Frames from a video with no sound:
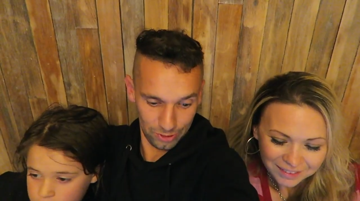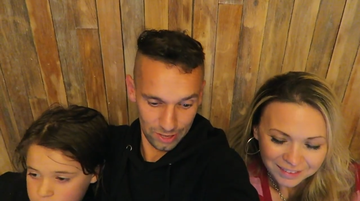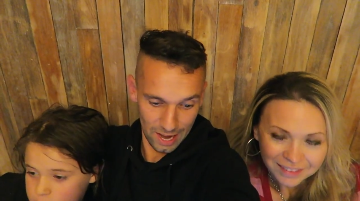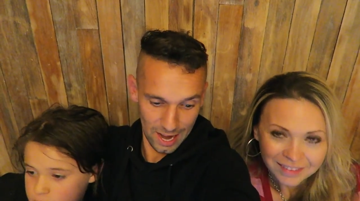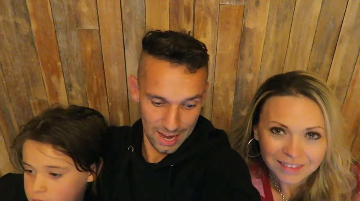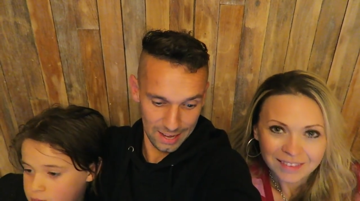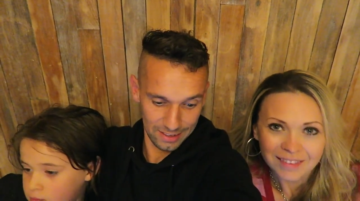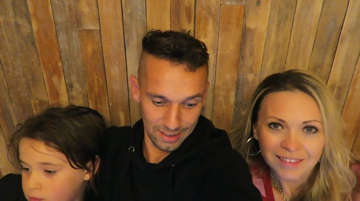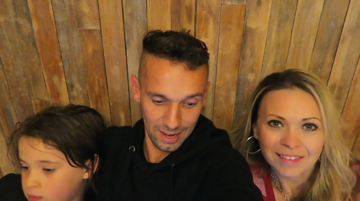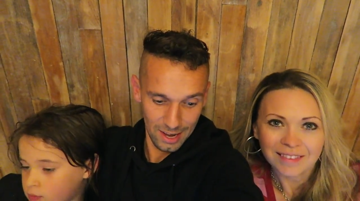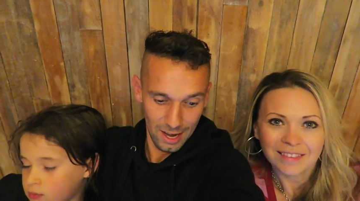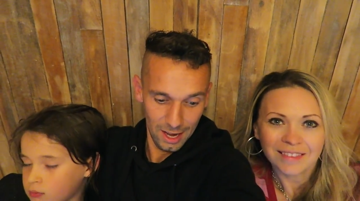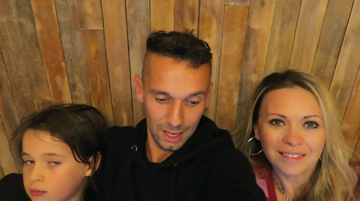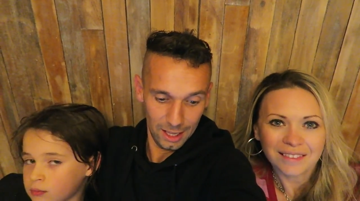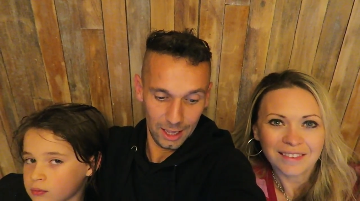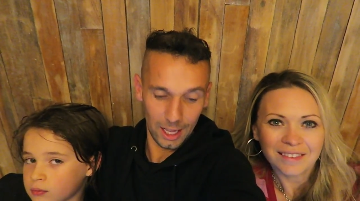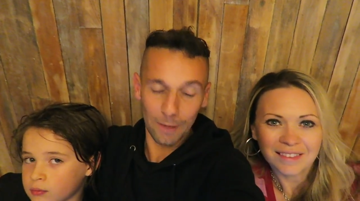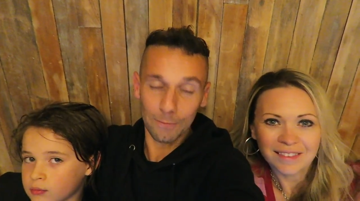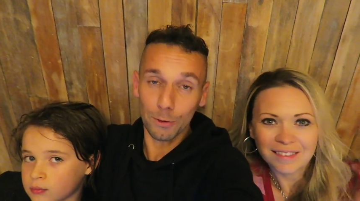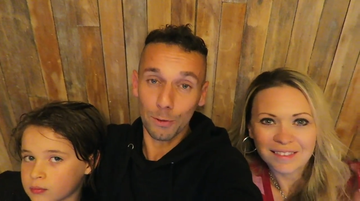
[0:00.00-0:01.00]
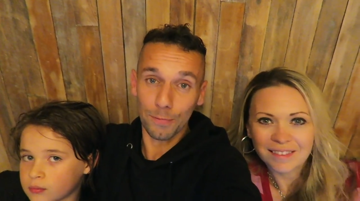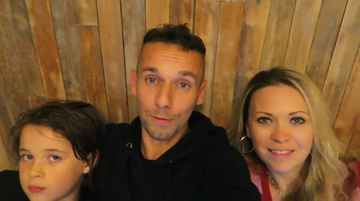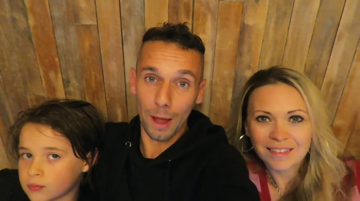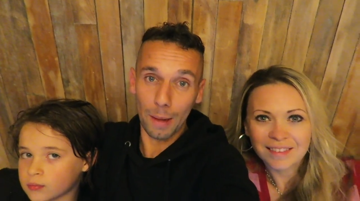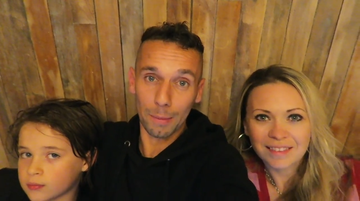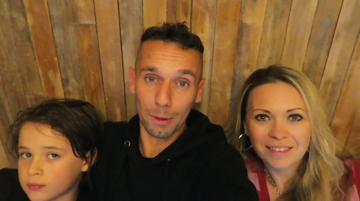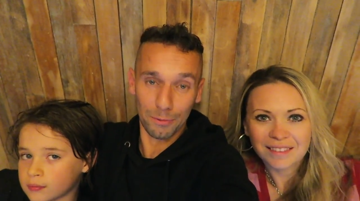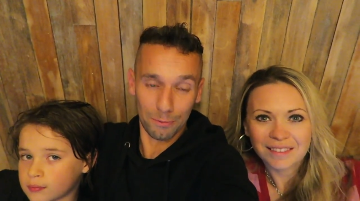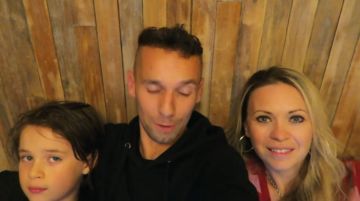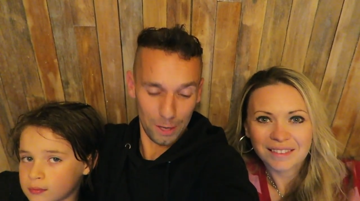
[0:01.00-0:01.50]
Speaker 1: says, love you
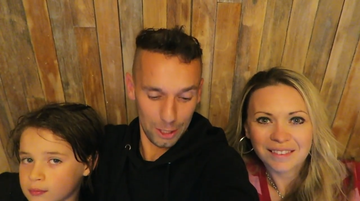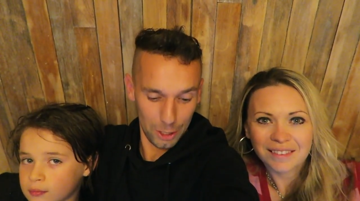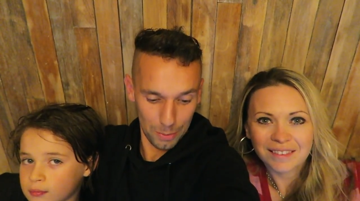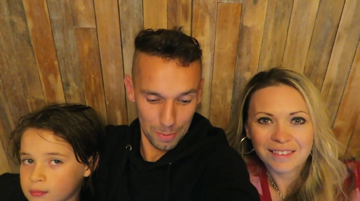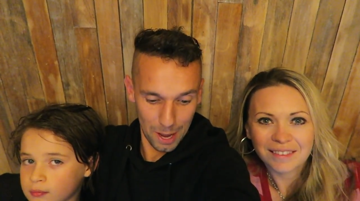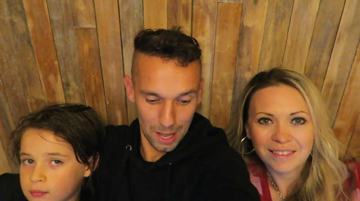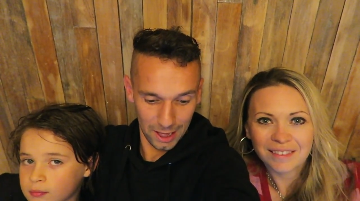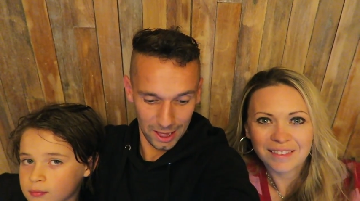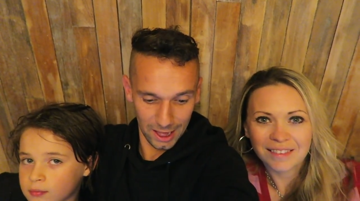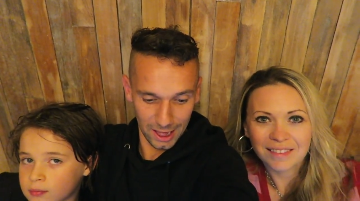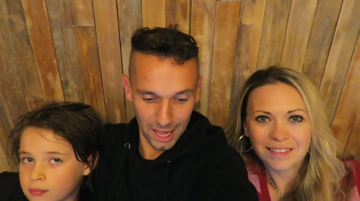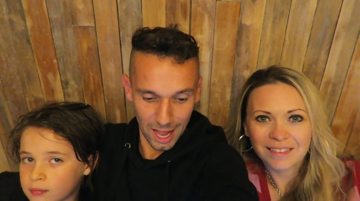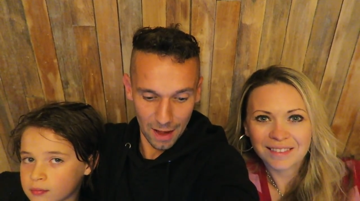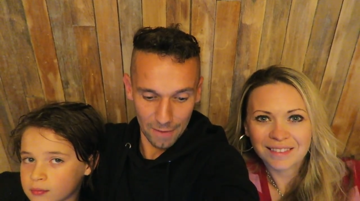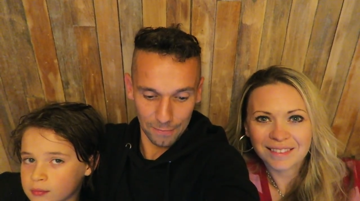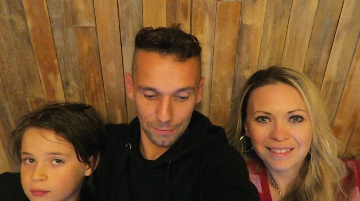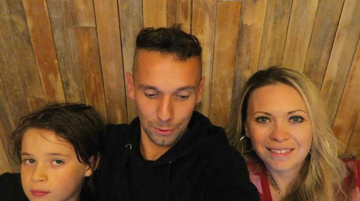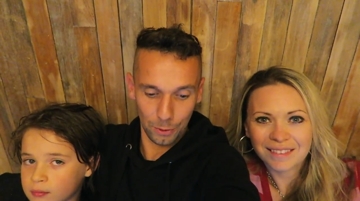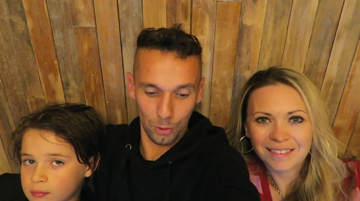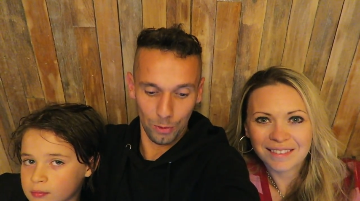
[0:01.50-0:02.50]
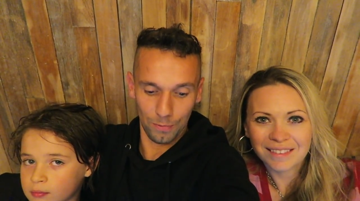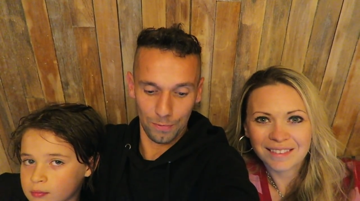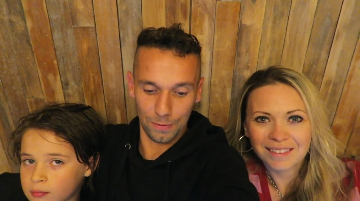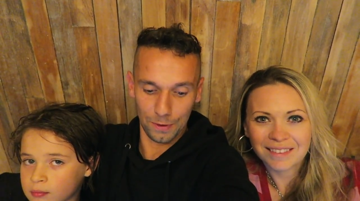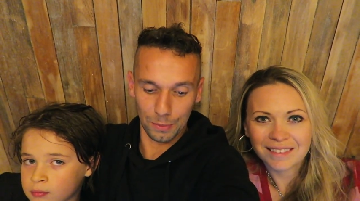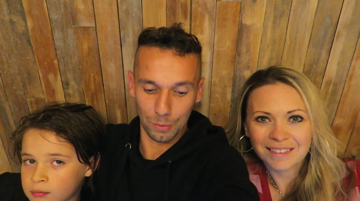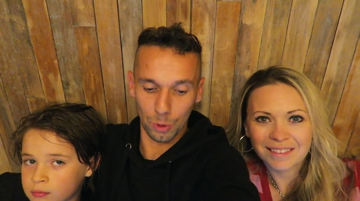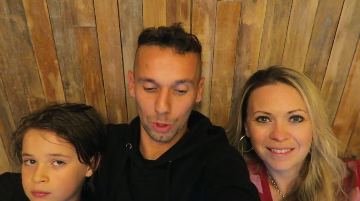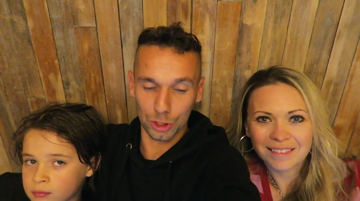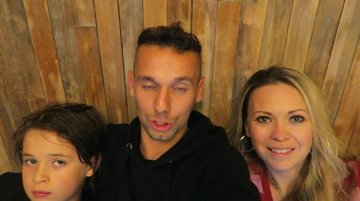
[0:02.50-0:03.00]
family freedom, love your
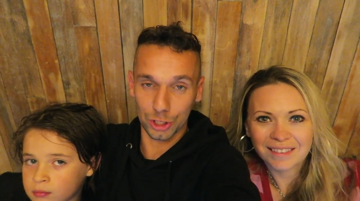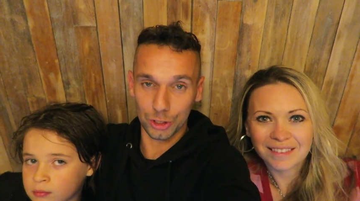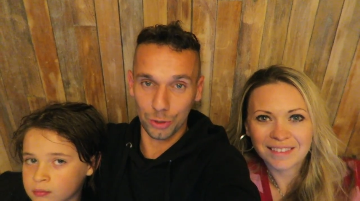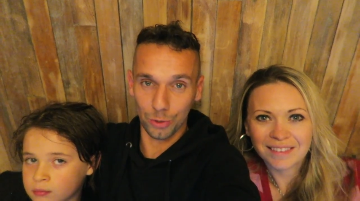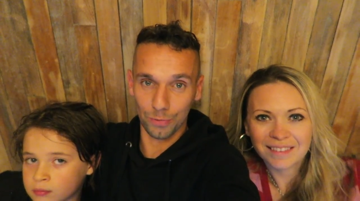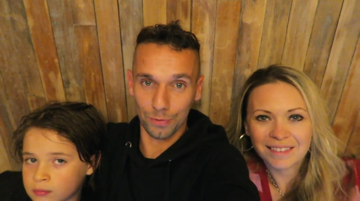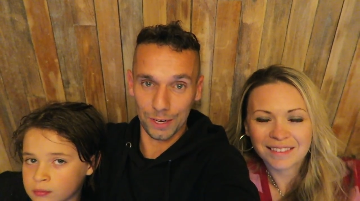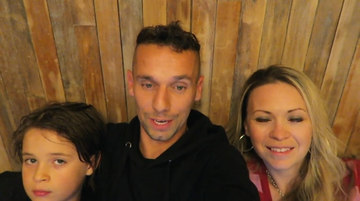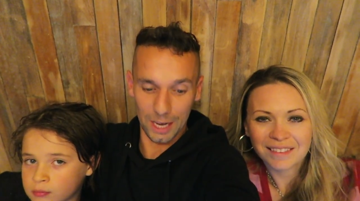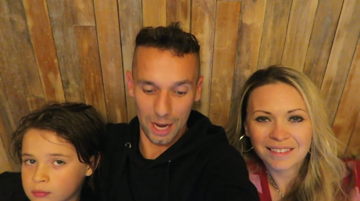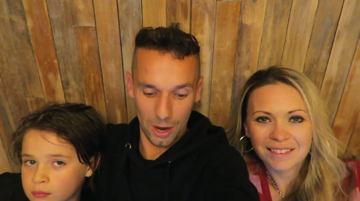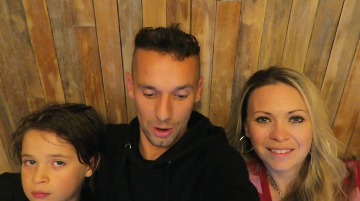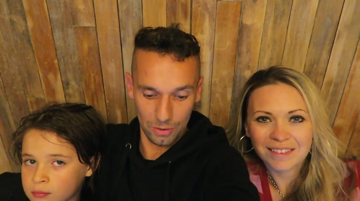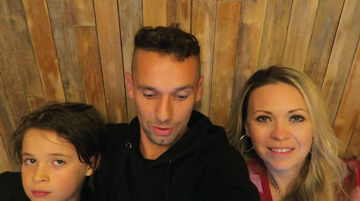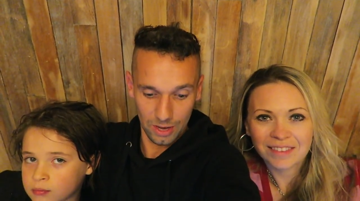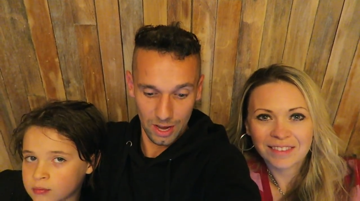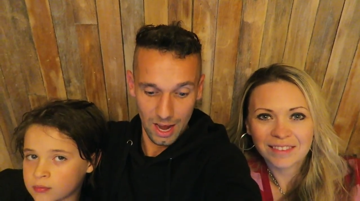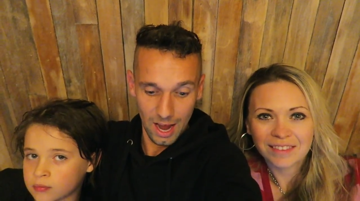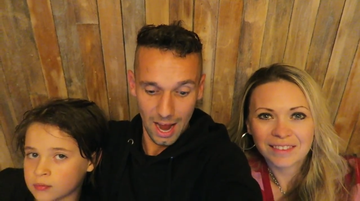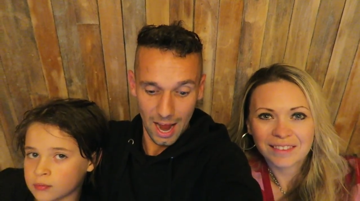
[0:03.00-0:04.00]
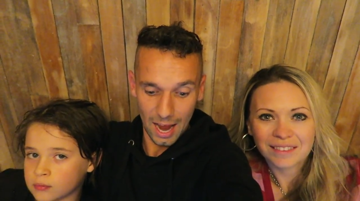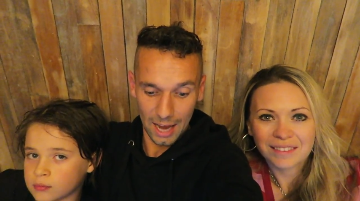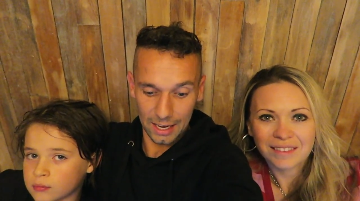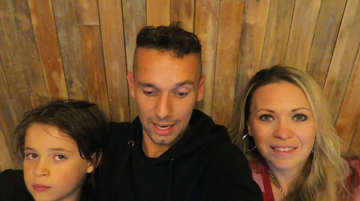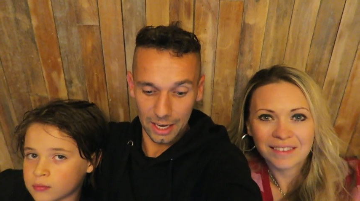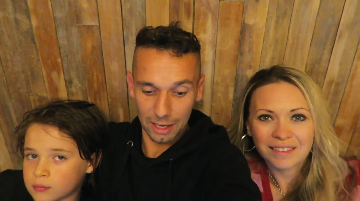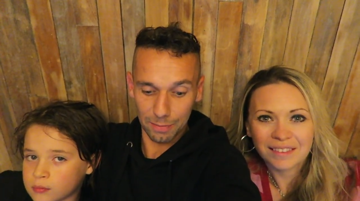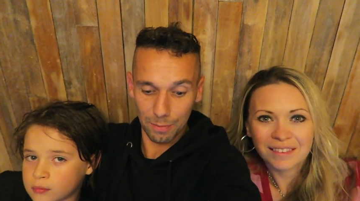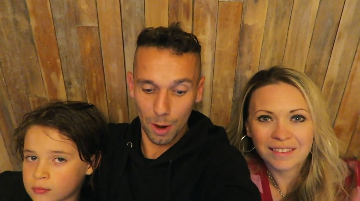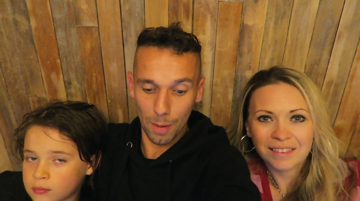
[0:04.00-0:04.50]
watching your videos and
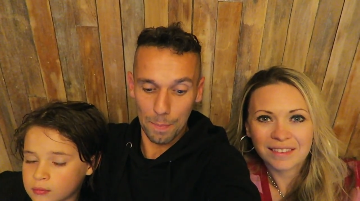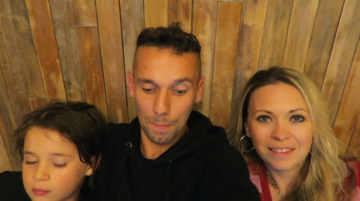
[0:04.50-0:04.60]
it's my